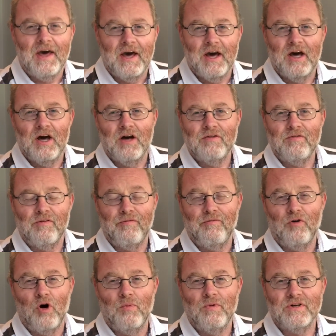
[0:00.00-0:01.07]
It's a
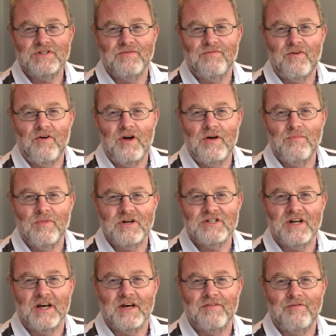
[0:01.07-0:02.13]
form that's very
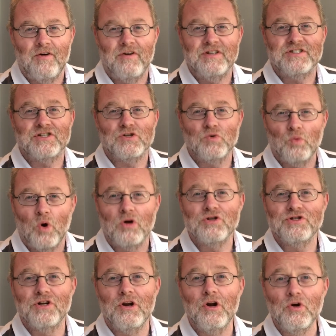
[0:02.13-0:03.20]
much like a very
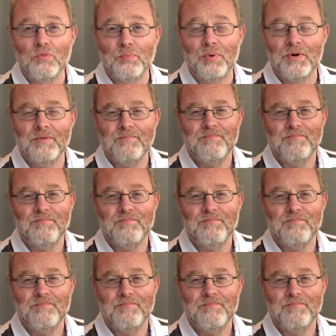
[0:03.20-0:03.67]
squashed loop.